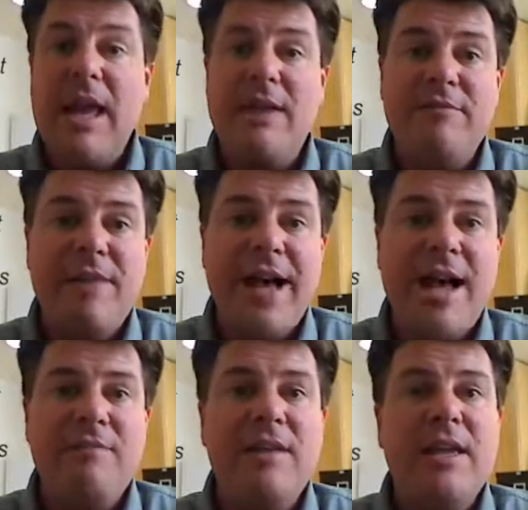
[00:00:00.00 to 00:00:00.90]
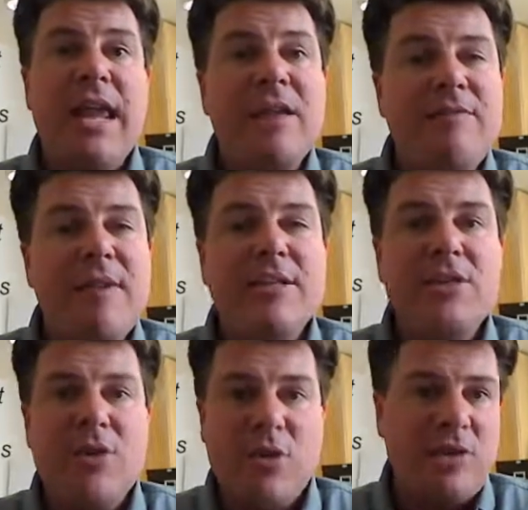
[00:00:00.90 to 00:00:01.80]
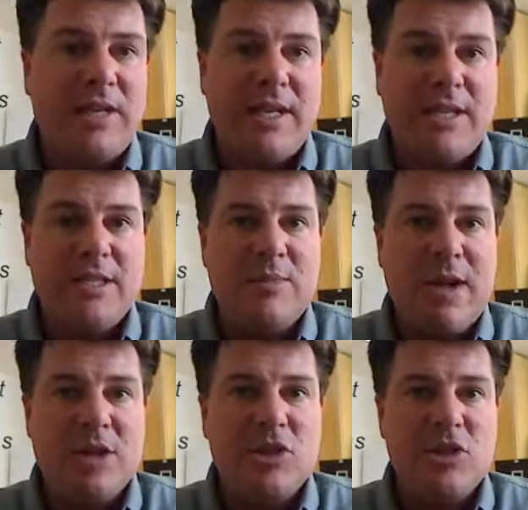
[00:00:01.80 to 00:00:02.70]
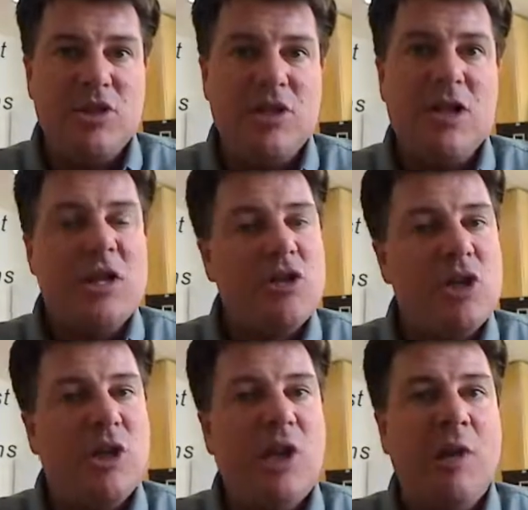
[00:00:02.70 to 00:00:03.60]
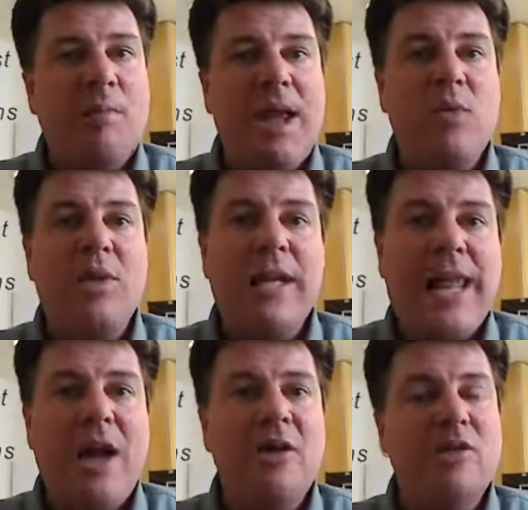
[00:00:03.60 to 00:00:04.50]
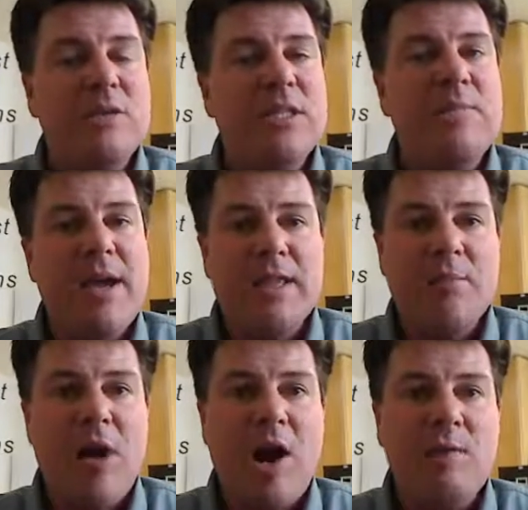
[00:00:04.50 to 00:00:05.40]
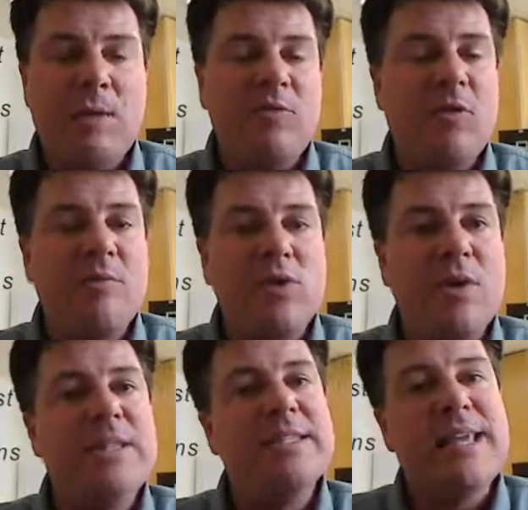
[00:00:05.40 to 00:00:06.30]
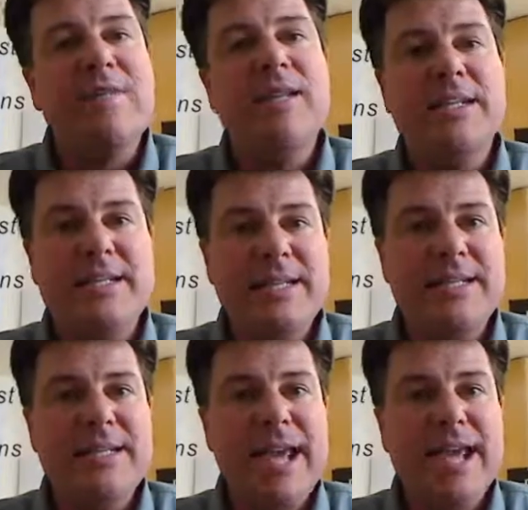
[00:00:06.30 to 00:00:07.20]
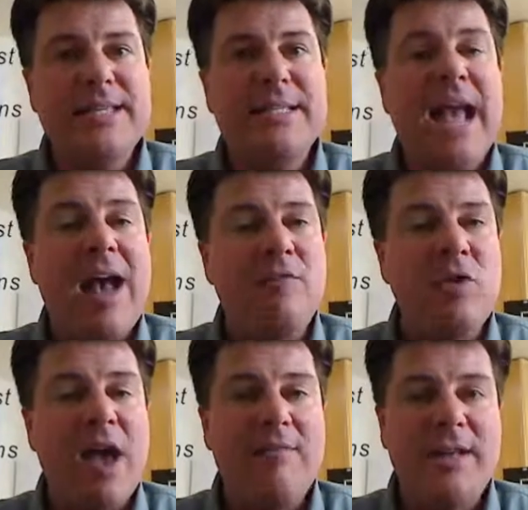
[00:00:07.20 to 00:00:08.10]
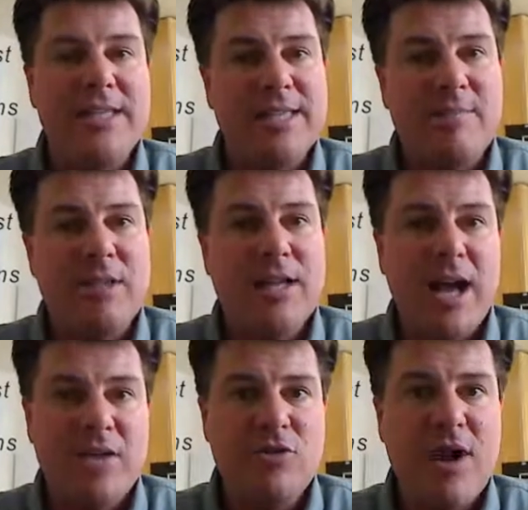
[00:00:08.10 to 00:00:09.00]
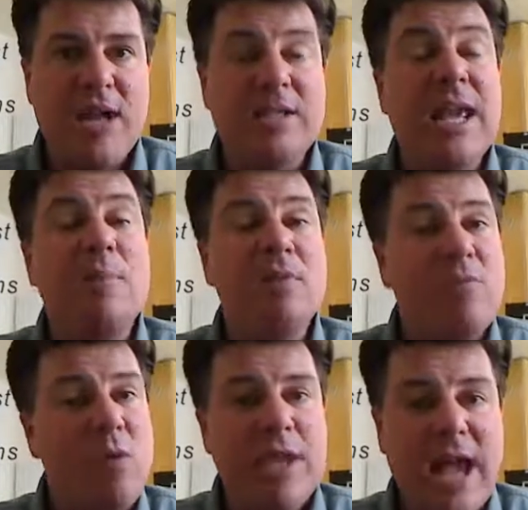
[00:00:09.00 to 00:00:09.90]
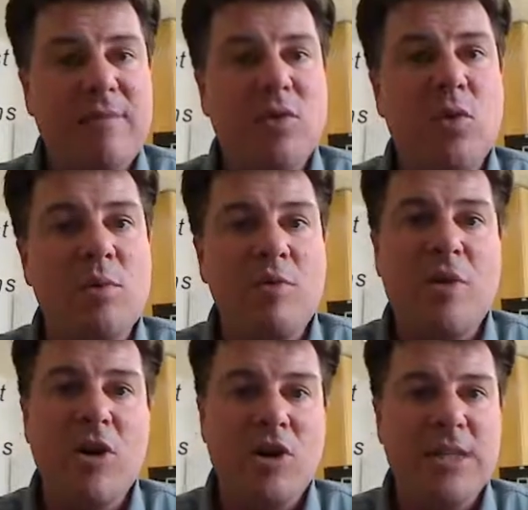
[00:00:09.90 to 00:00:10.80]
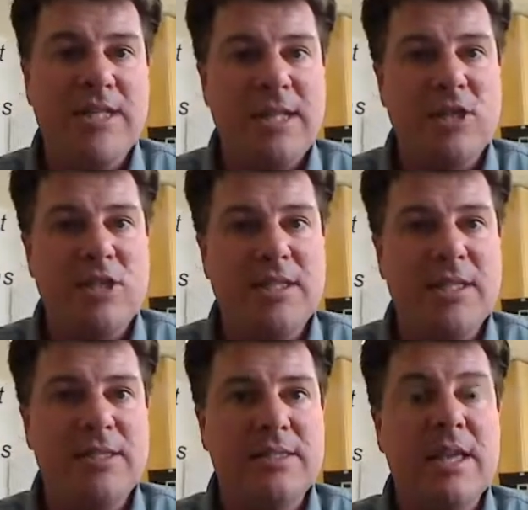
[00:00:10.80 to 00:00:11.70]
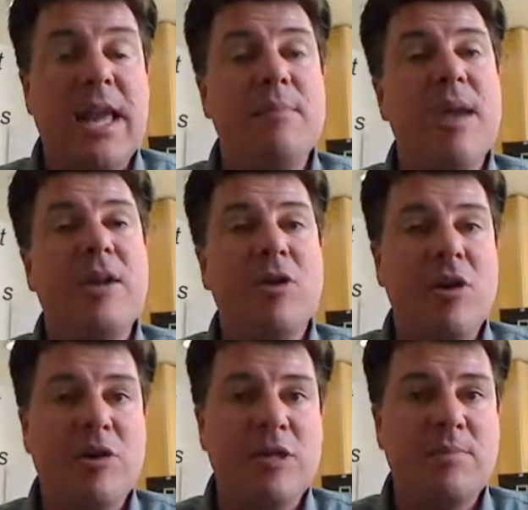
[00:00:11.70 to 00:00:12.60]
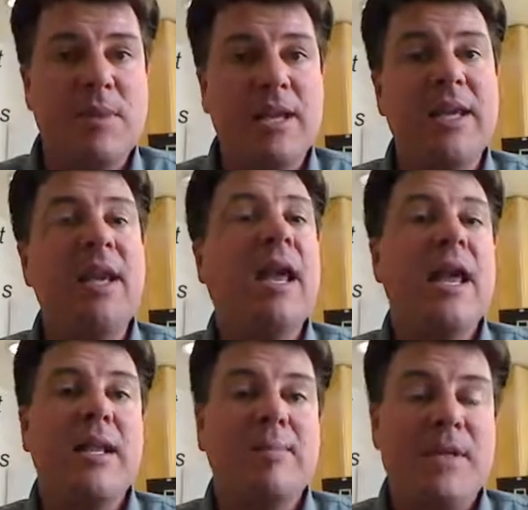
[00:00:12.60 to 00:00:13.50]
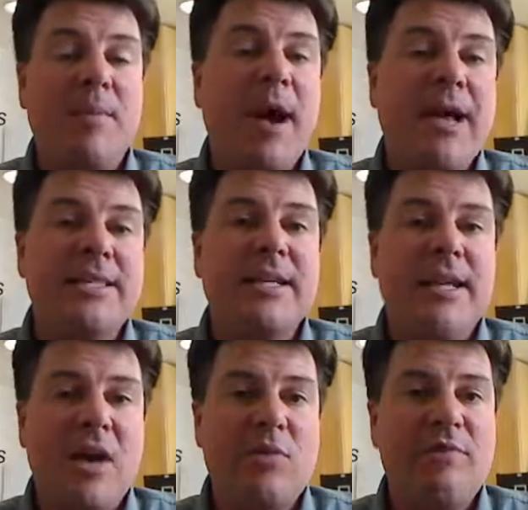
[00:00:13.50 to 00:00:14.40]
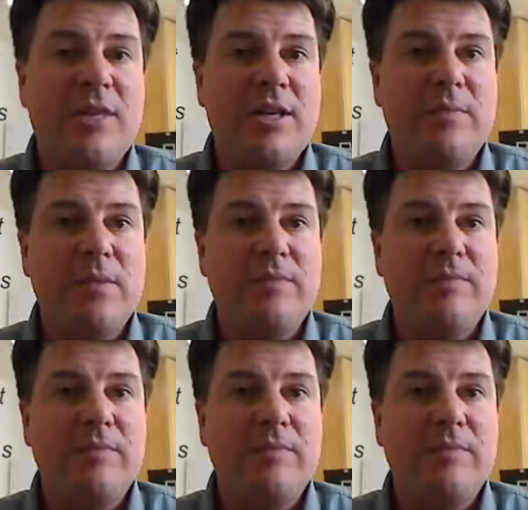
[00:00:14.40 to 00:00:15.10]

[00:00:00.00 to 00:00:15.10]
And 5, invest thoroughly in inspections. Generally, a bank will allow you to inspect the property for between 7 and 10 days after you have an accepted contract and before you have to remove all your contingencies and make your earnest money deposit non-refundable.